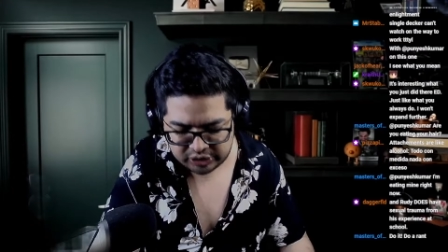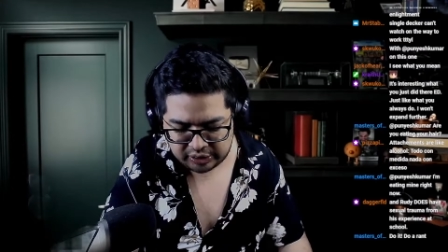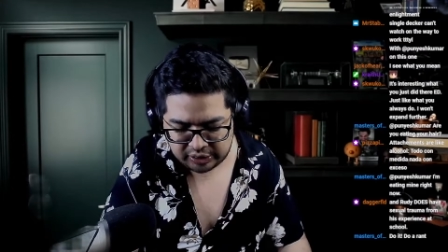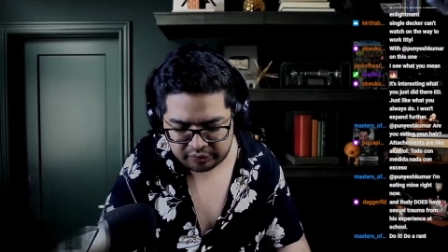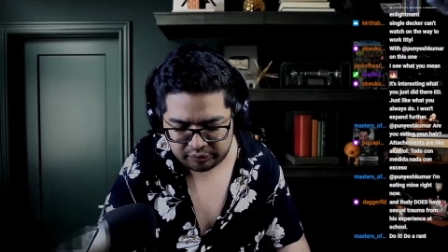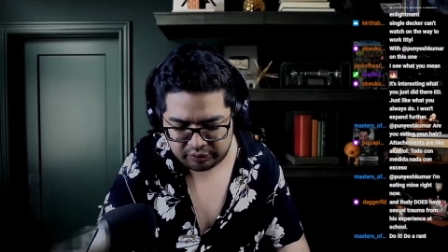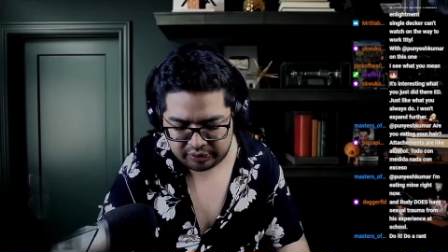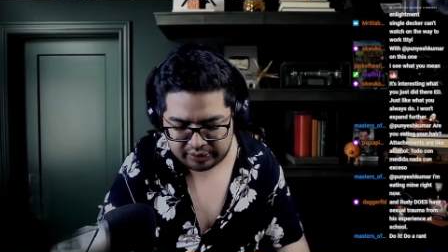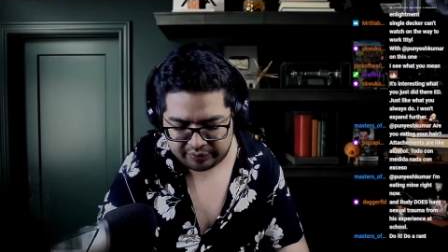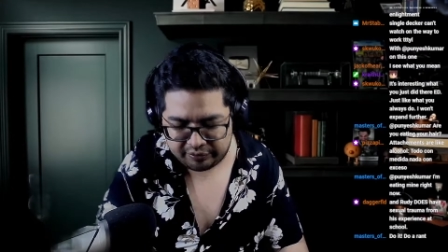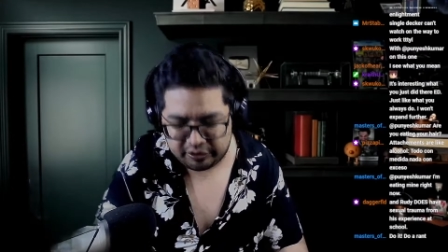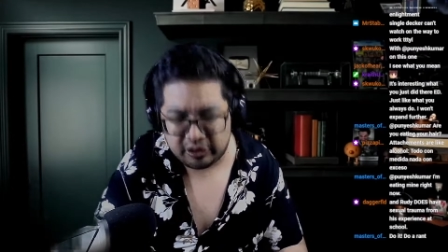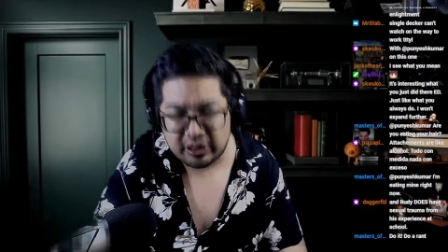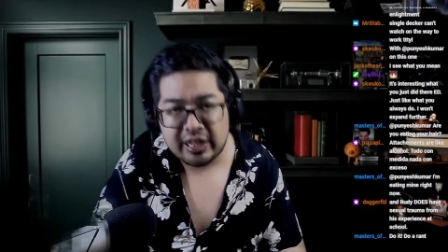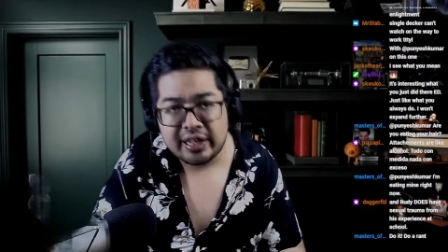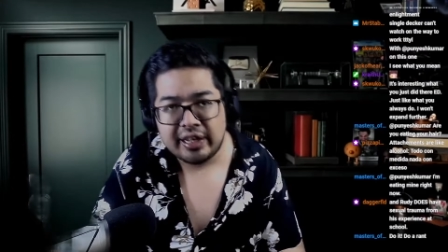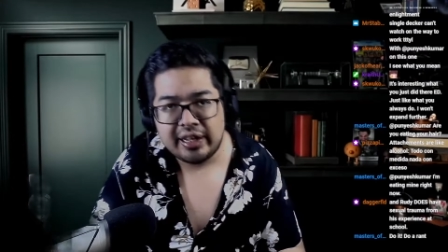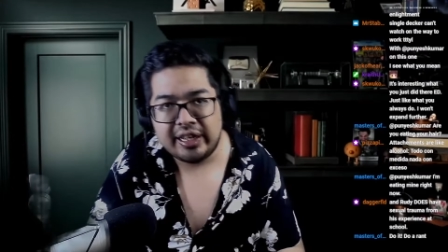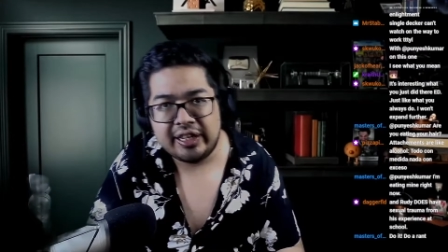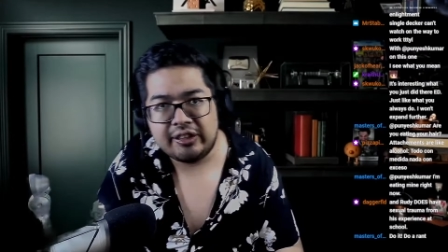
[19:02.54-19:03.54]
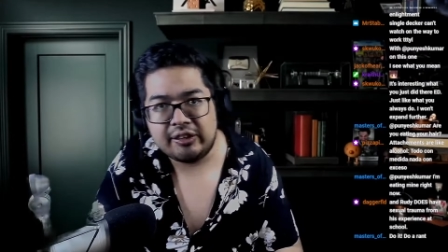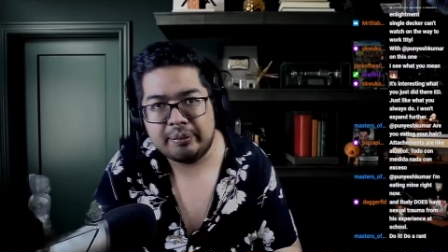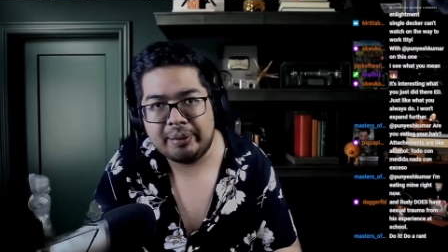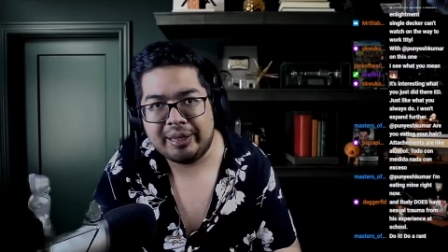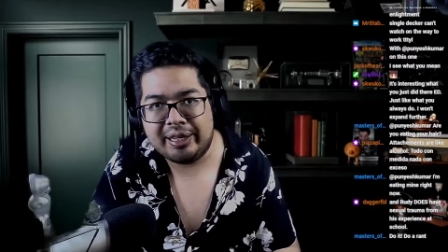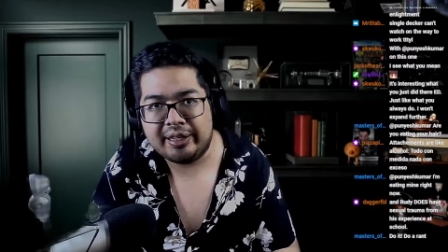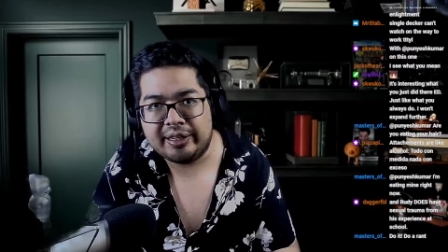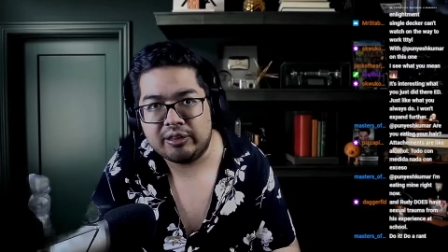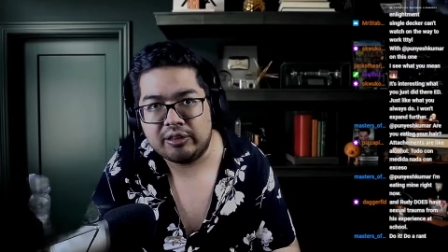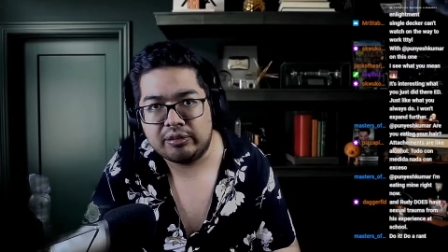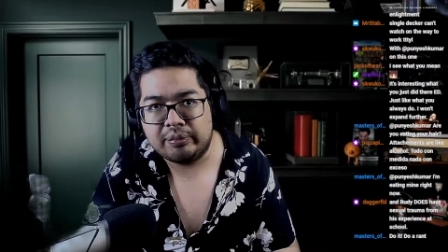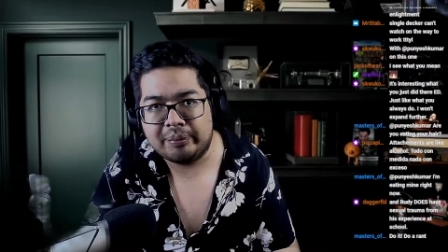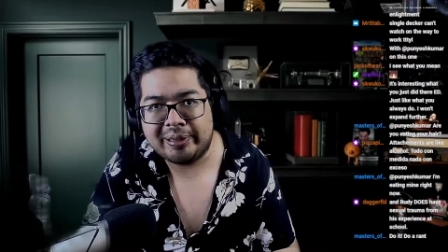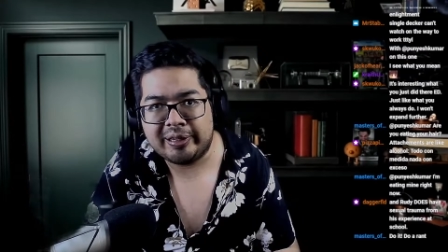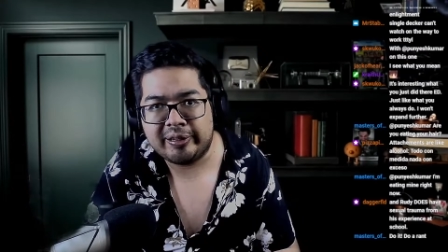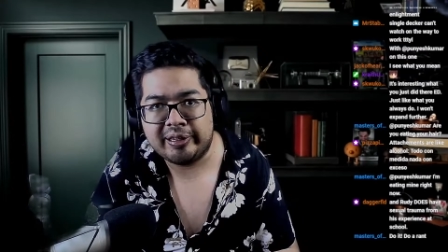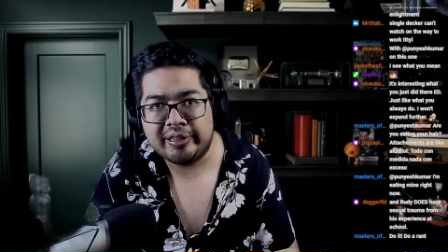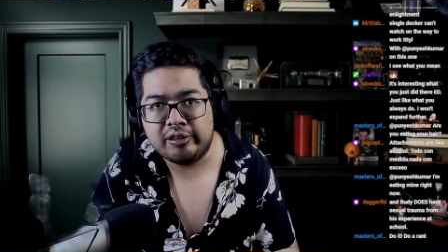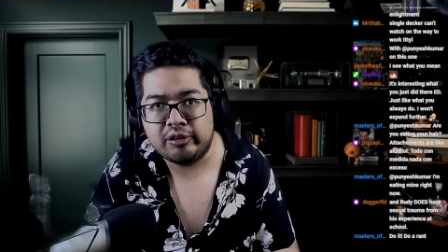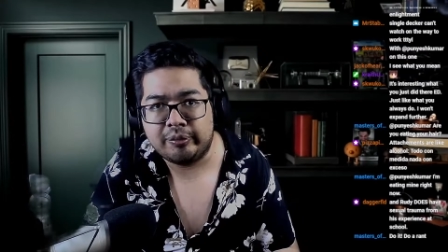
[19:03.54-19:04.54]
a lot of whatever, held back.
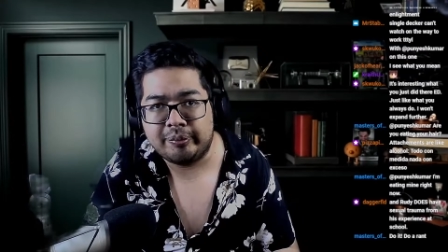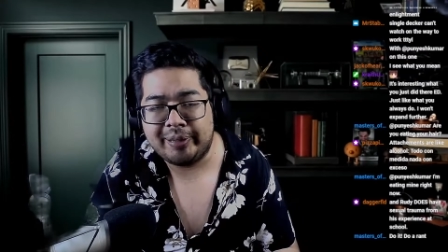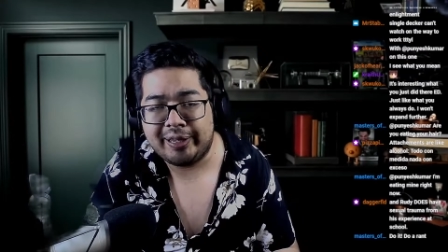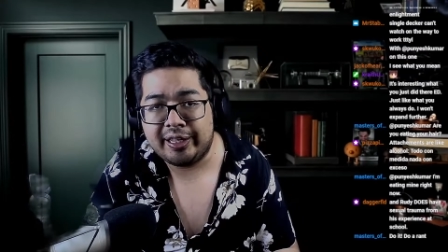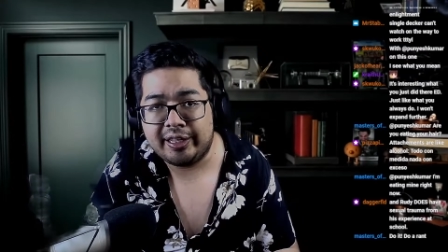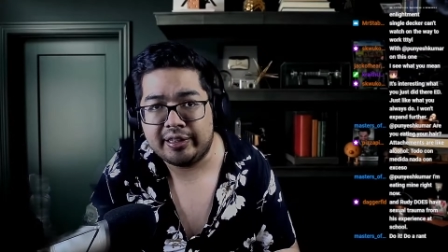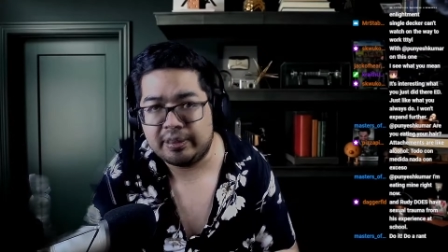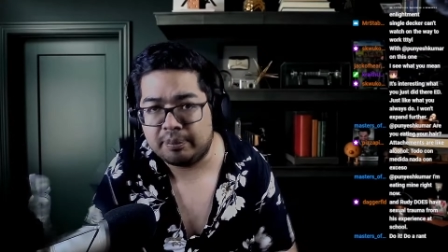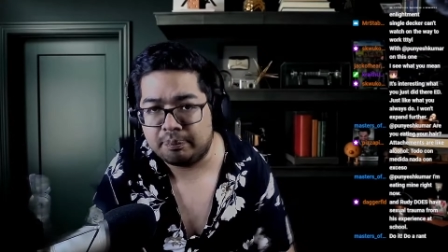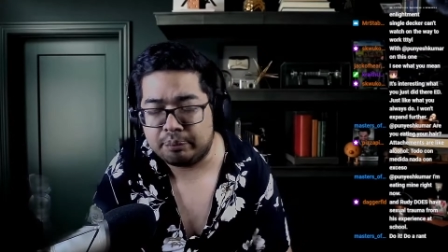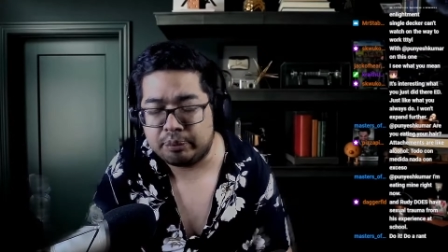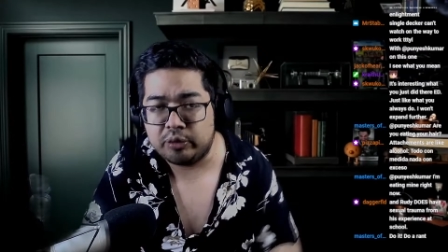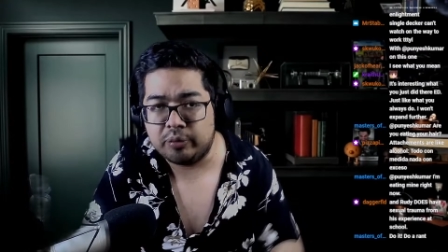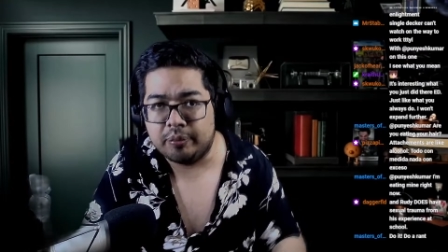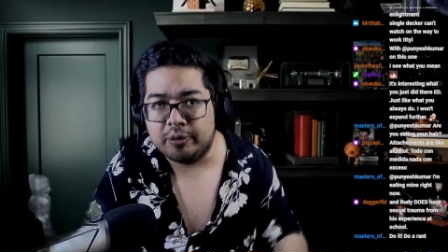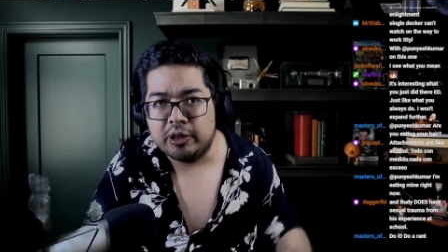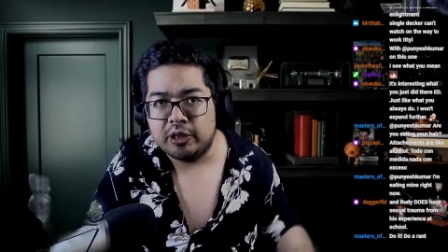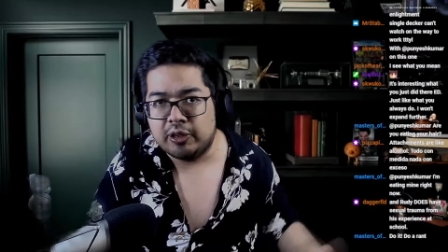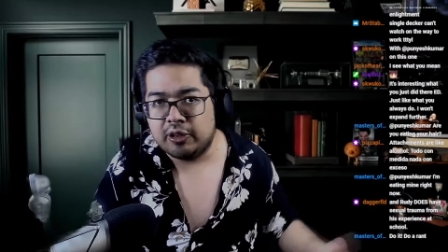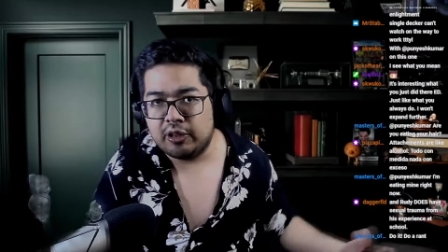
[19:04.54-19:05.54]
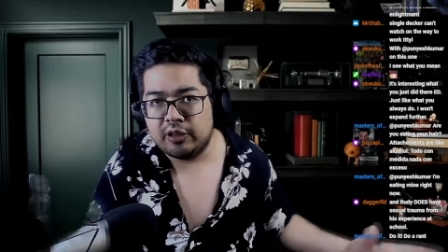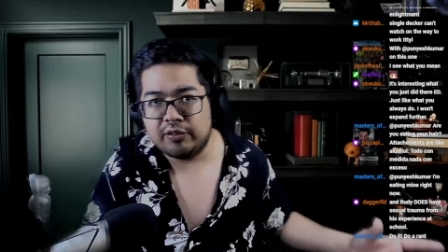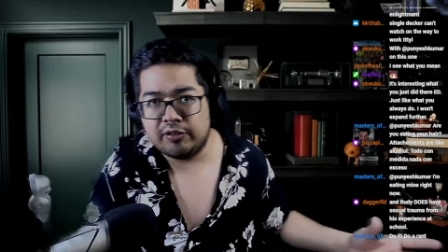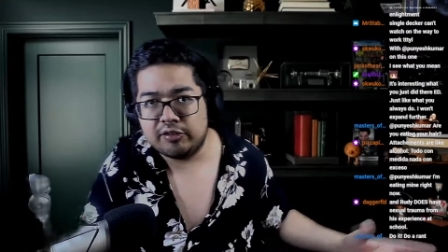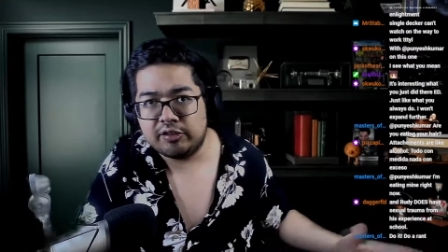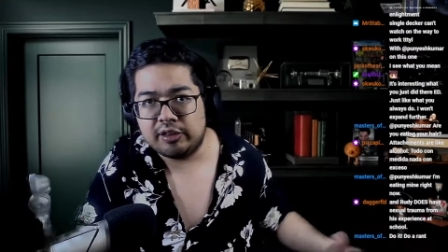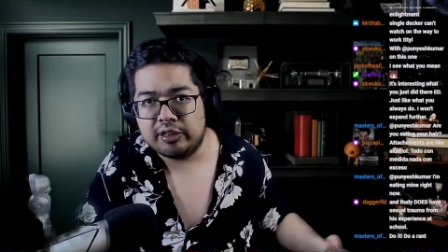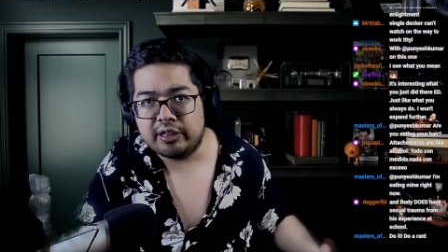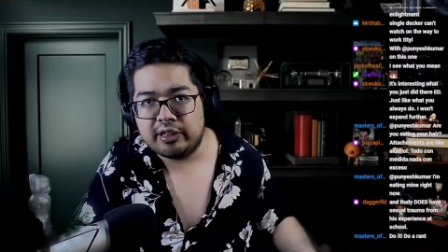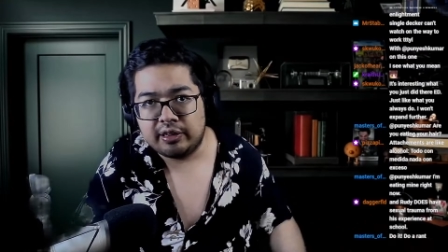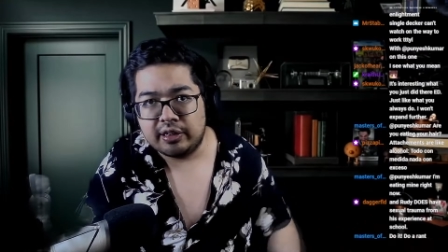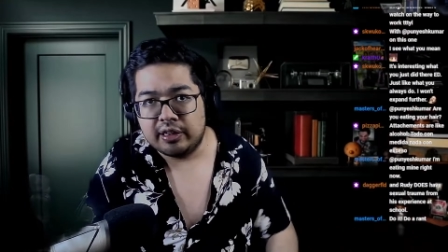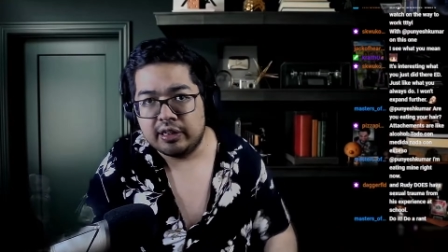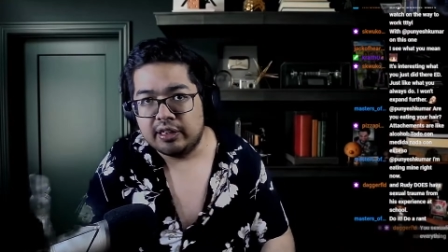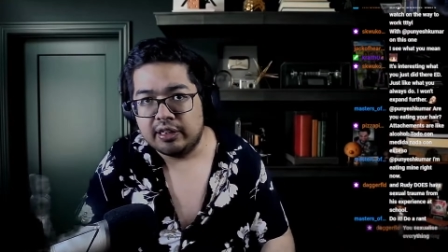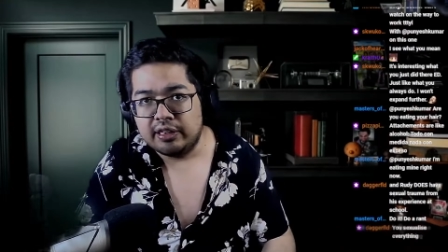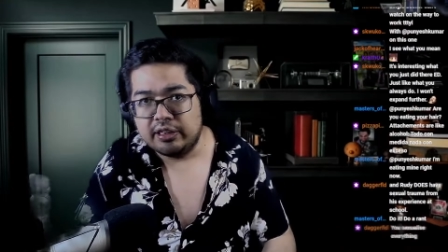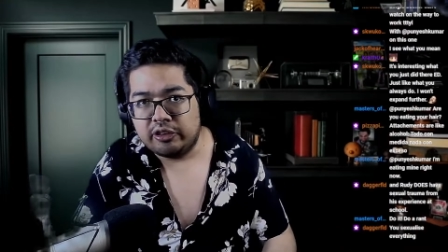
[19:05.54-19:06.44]
And then boom, all of a sudden,